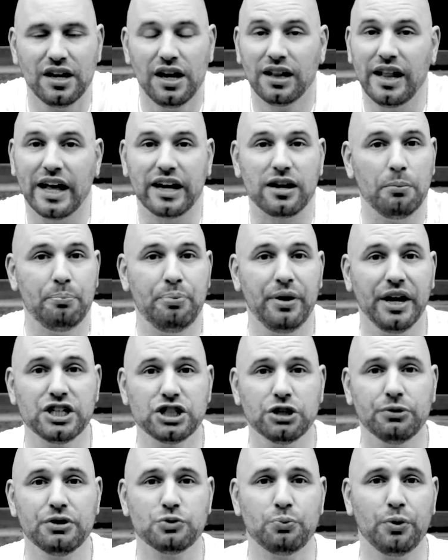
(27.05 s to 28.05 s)
Like a
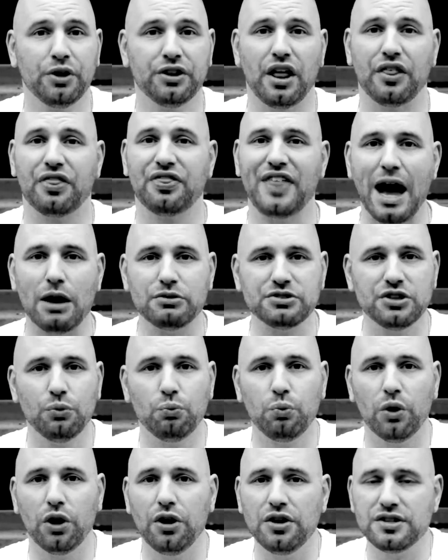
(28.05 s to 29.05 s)
picture is worth 1,000
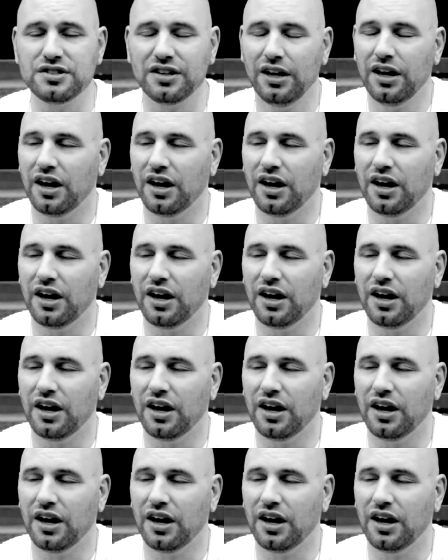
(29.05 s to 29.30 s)
words,